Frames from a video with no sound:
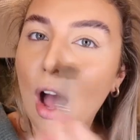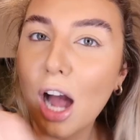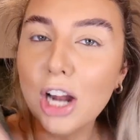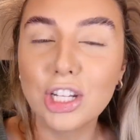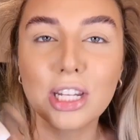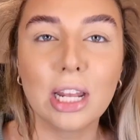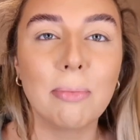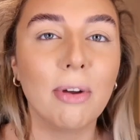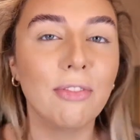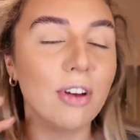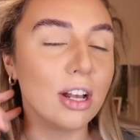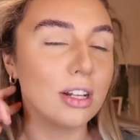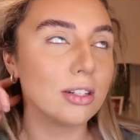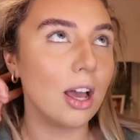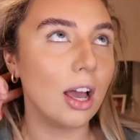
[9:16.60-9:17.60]
I just had my
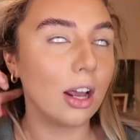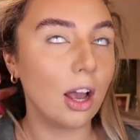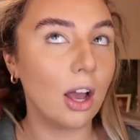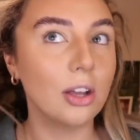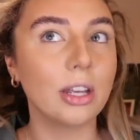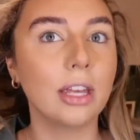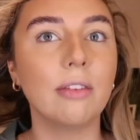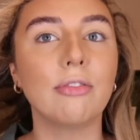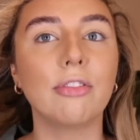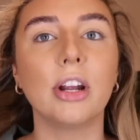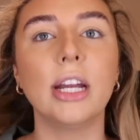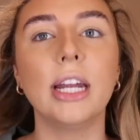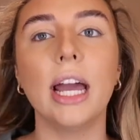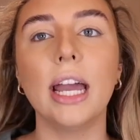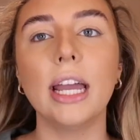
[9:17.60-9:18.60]
first Diet Coke in 3
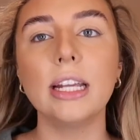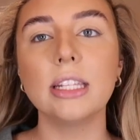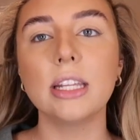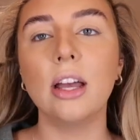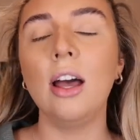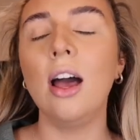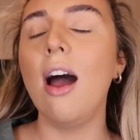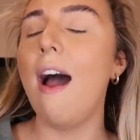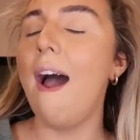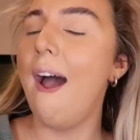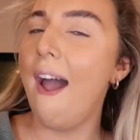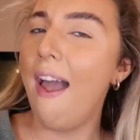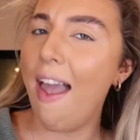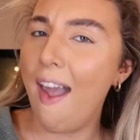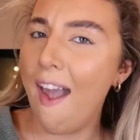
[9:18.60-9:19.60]
days.
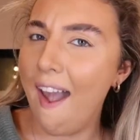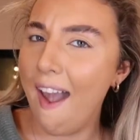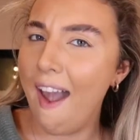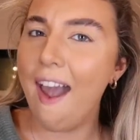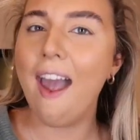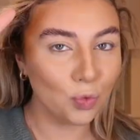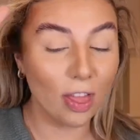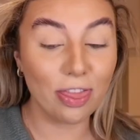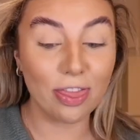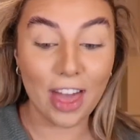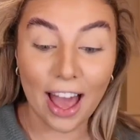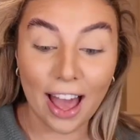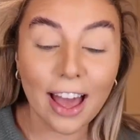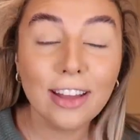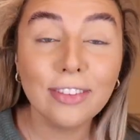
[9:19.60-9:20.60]

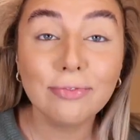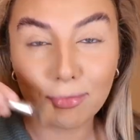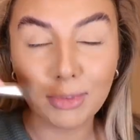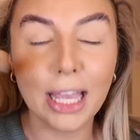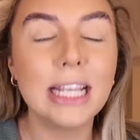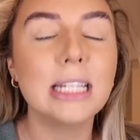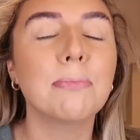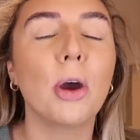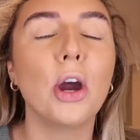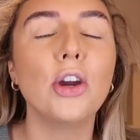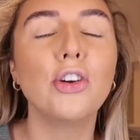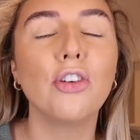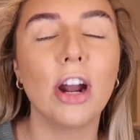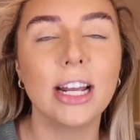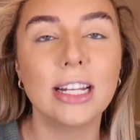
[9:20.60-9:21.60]
That is
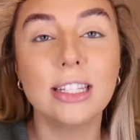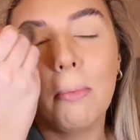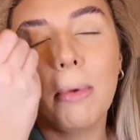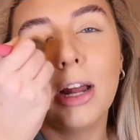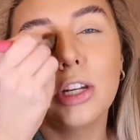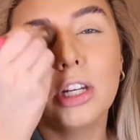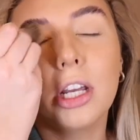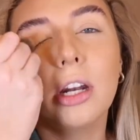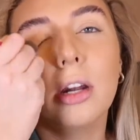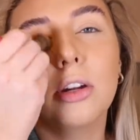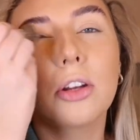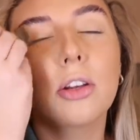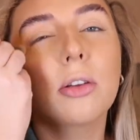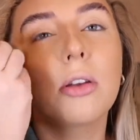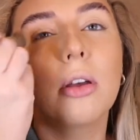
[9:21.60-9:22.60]
progress. I'm actually gonna
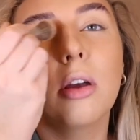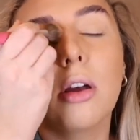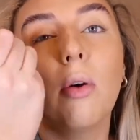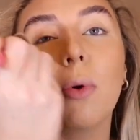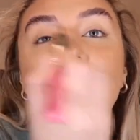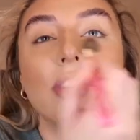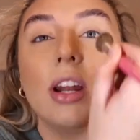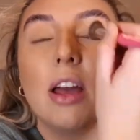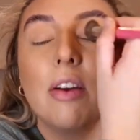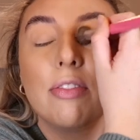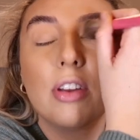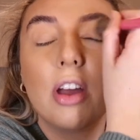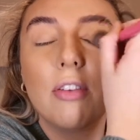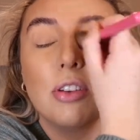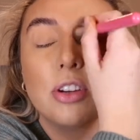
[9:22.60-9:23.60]
just, with the
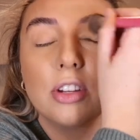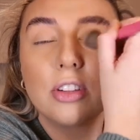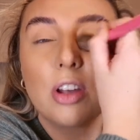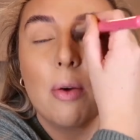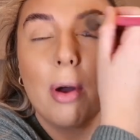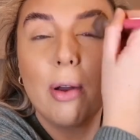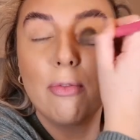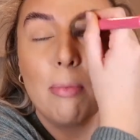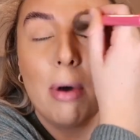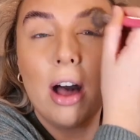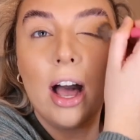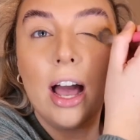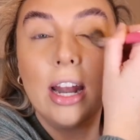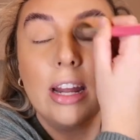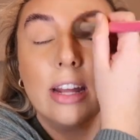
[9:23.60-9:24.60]
leftover, just go over my
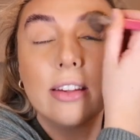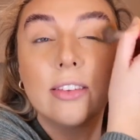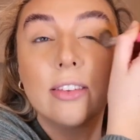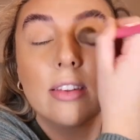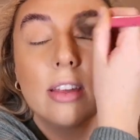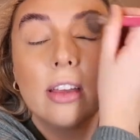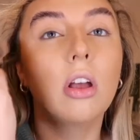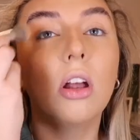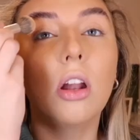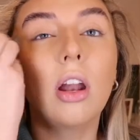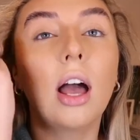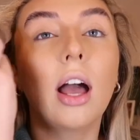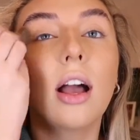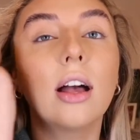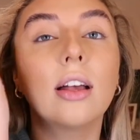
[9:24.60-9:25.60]
eyelids.
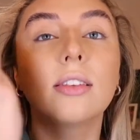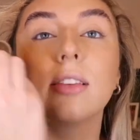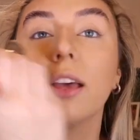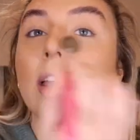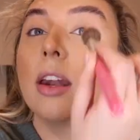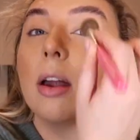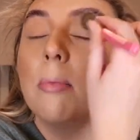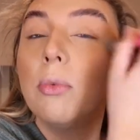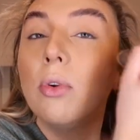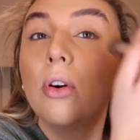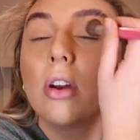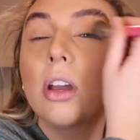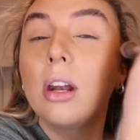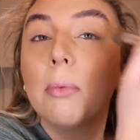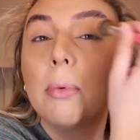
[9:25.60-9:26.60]
Like I said, I'm not
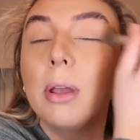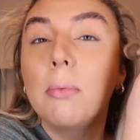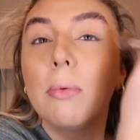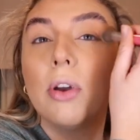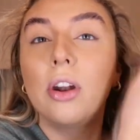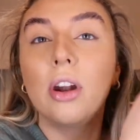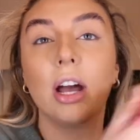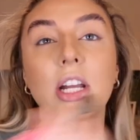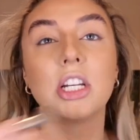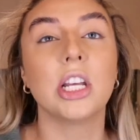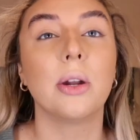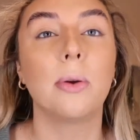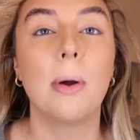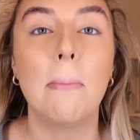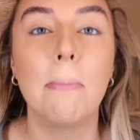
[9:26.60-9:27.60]
gonna be putting
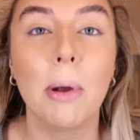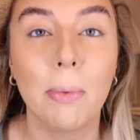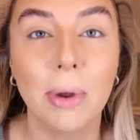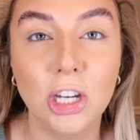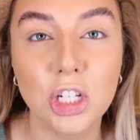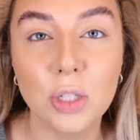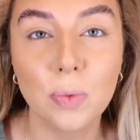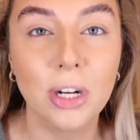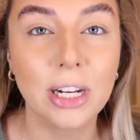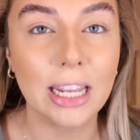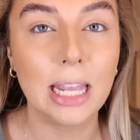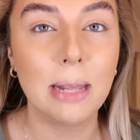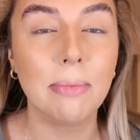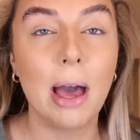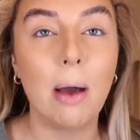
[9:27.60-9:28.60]
eyeshadow on, but we just want to
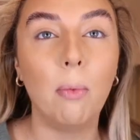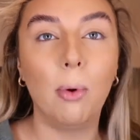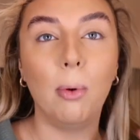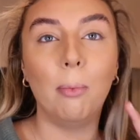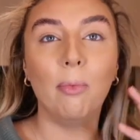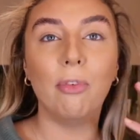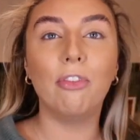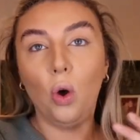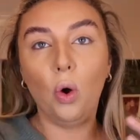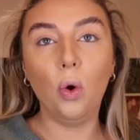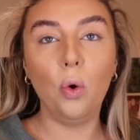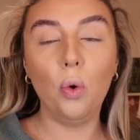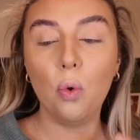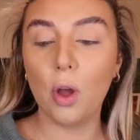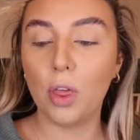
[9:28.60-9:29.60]
keep that warmth
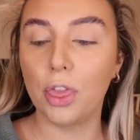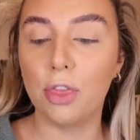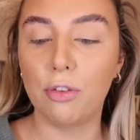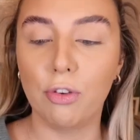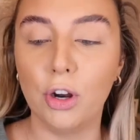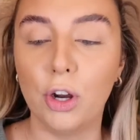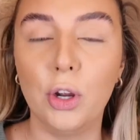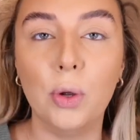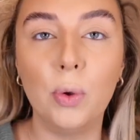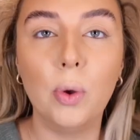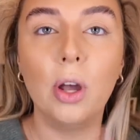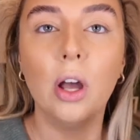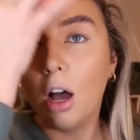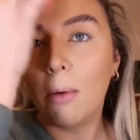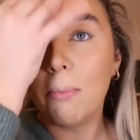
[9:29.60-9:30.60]
all through
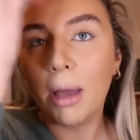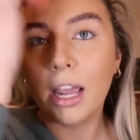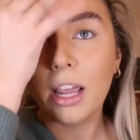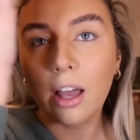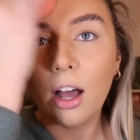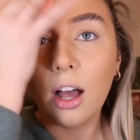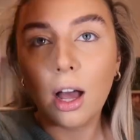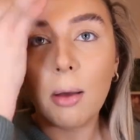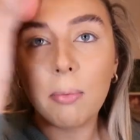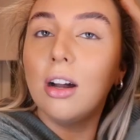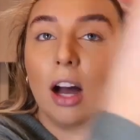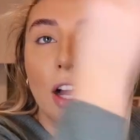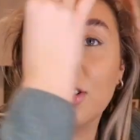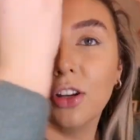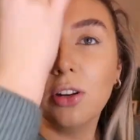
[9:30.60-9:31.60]
our makeup.
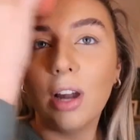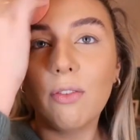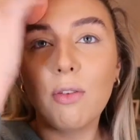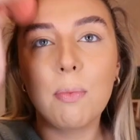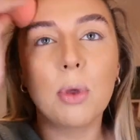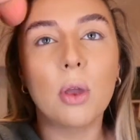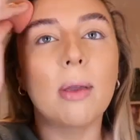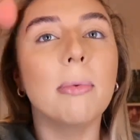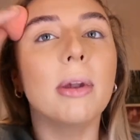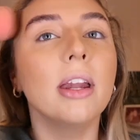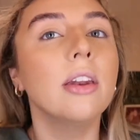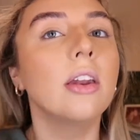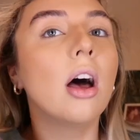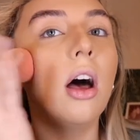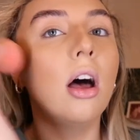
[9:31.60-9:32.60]
I do love a beauty
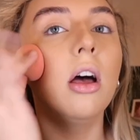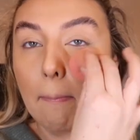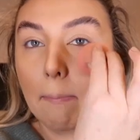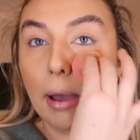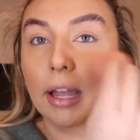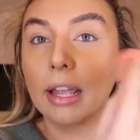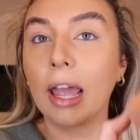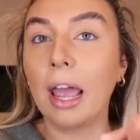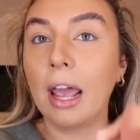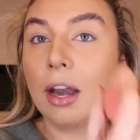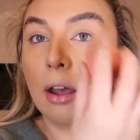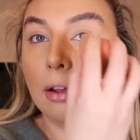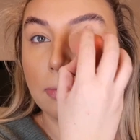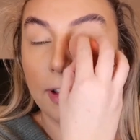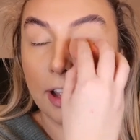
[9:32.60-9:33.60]
blender, but again,
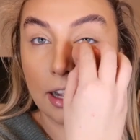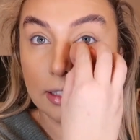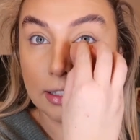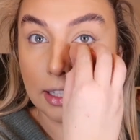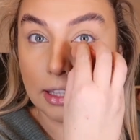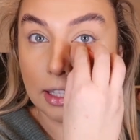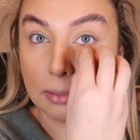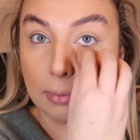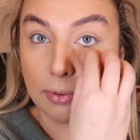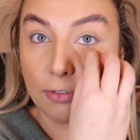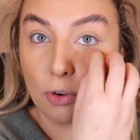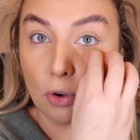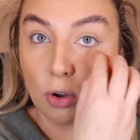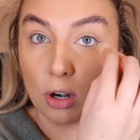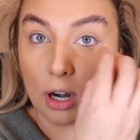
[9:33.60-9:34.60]
I think I said this
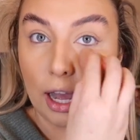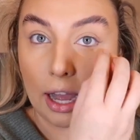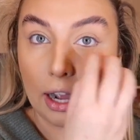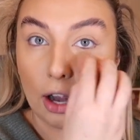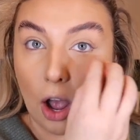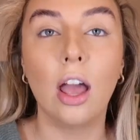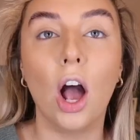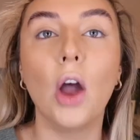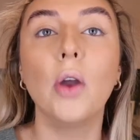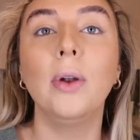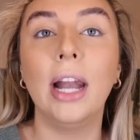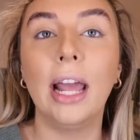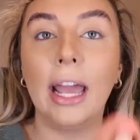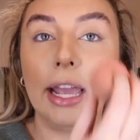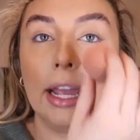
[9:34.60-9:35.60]
before, like,
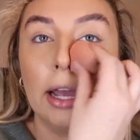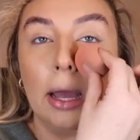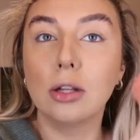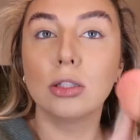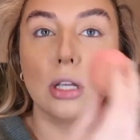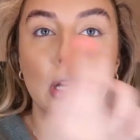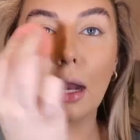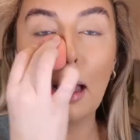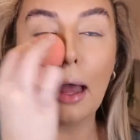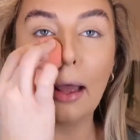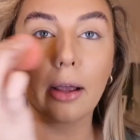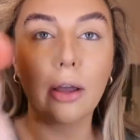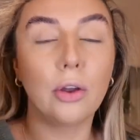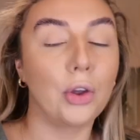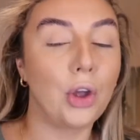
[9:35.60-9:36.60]
only to
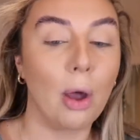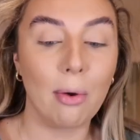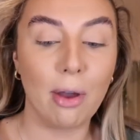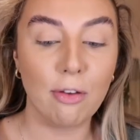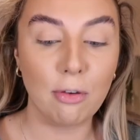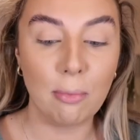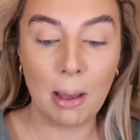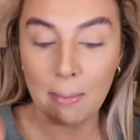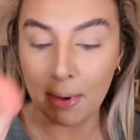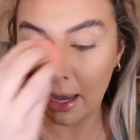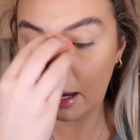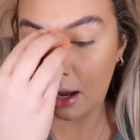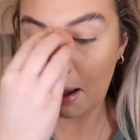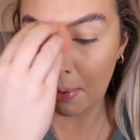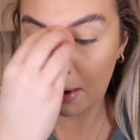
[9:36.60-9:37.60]
like go over my
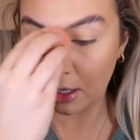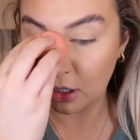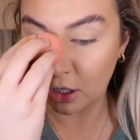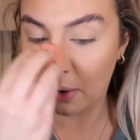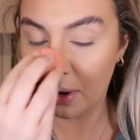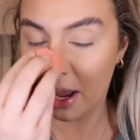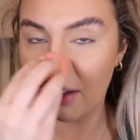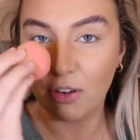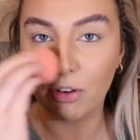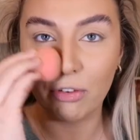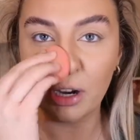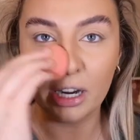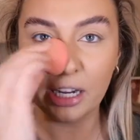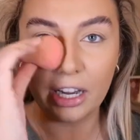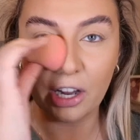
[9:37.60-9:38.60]
makeup. I don't ever
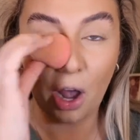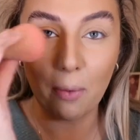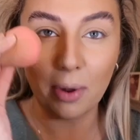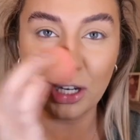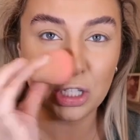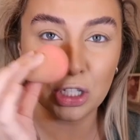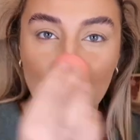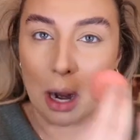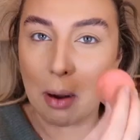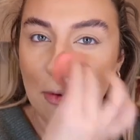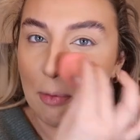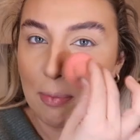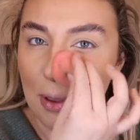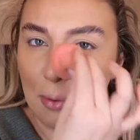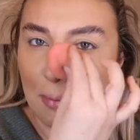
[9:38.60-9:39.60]
really go in straight with a
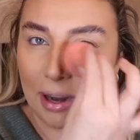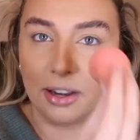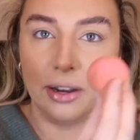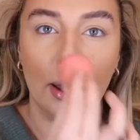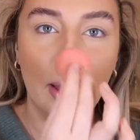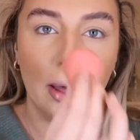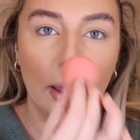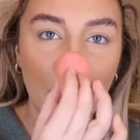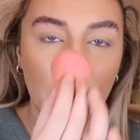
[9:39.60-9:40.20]
beauty blender.